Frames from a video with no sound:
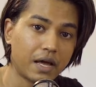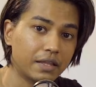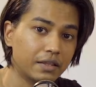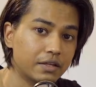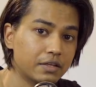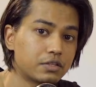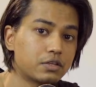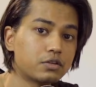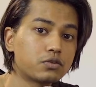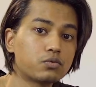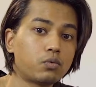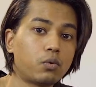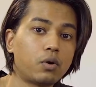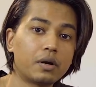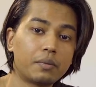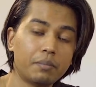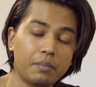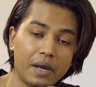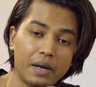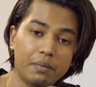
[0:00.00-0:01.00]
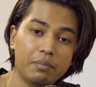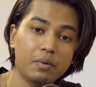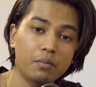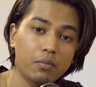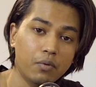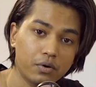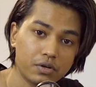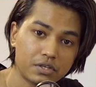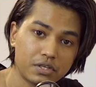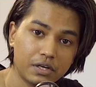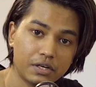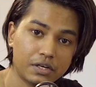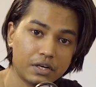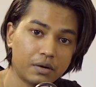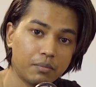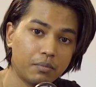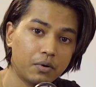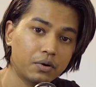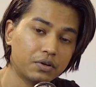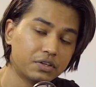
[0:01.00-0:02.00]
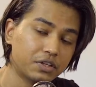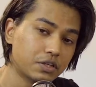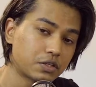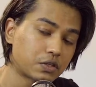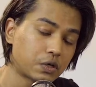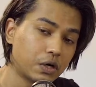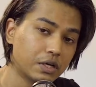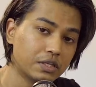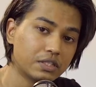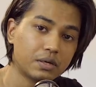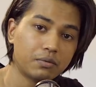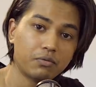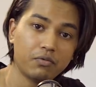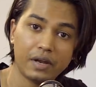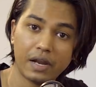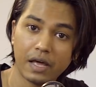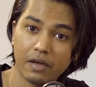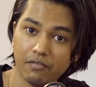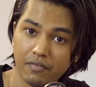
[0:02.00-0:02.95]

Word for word: And this is what made me more certain about this concept when I